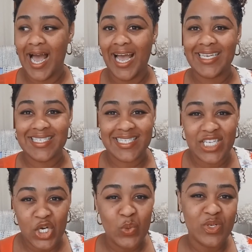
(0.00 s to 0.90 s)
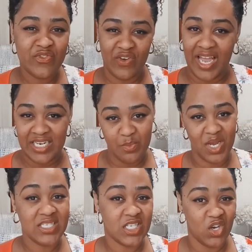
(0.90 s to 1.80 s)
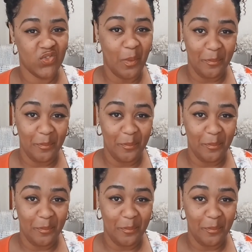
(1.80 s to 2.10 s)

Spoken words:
I still was finding myself